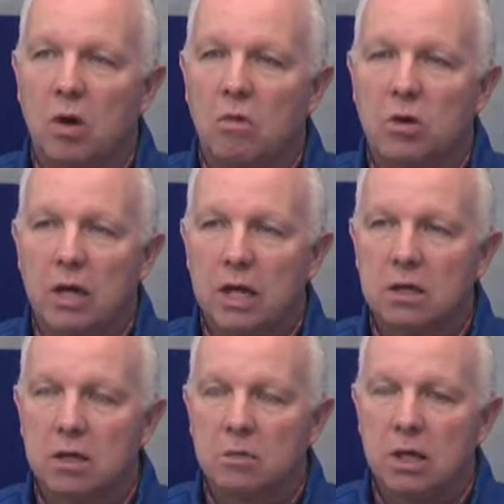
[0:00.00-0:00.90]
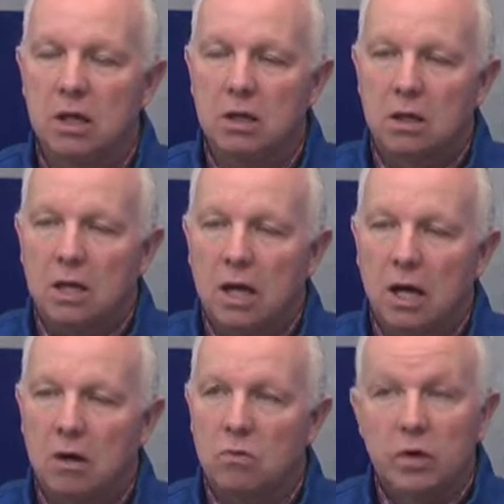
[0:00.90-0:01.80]
where it needed to be
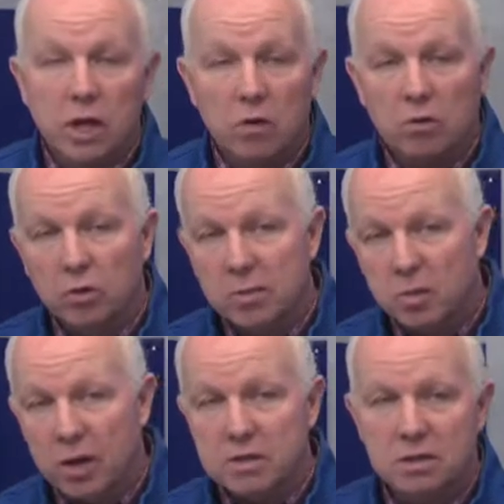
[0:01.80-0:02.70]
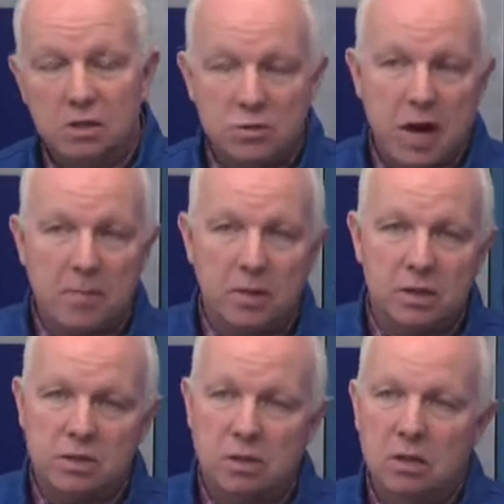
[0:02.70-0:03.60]
when they were really pressing and trapping
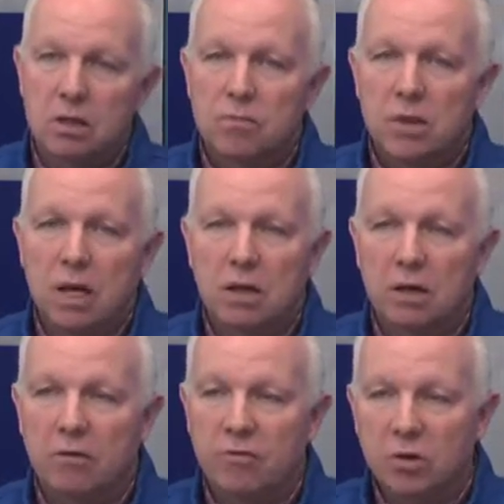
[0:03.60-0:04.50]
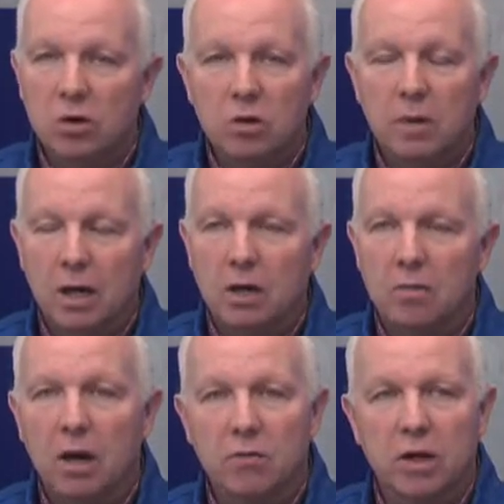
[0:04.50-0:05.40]
us, and feel good about
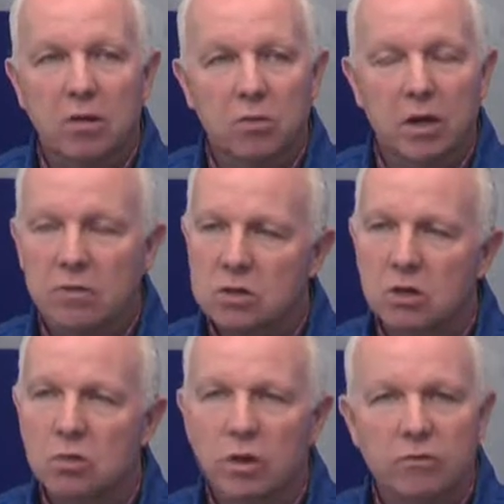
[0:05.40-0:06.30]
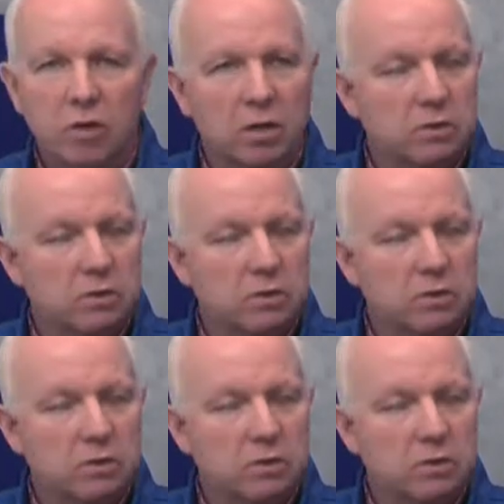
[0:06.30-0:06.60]
coming out with that win. That was a good win for us.